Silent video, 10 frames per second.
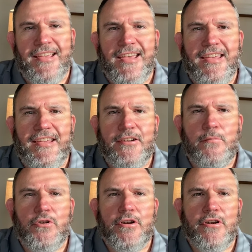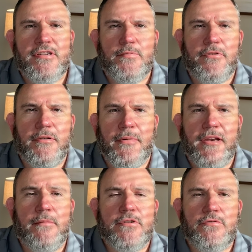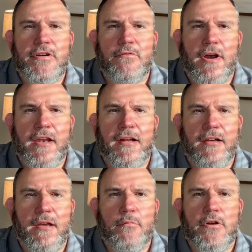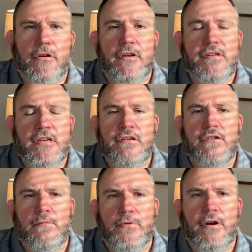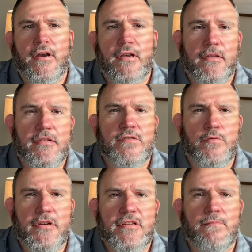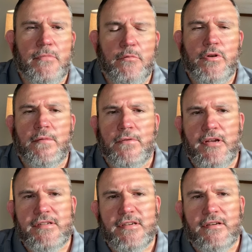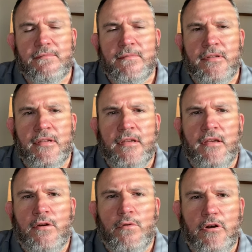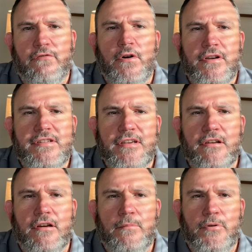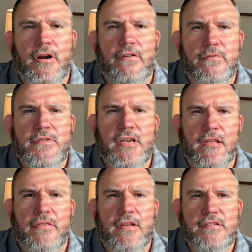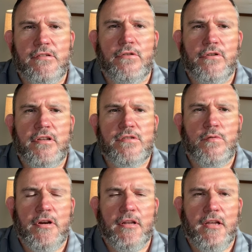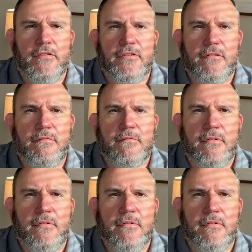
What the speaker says: Hey, good morning, Grace Point. My name is Reed Rideout, and we are continuing to pray in this week's midweek blessing. We are focusing on a prayer from 2 Thessalonians 1:11,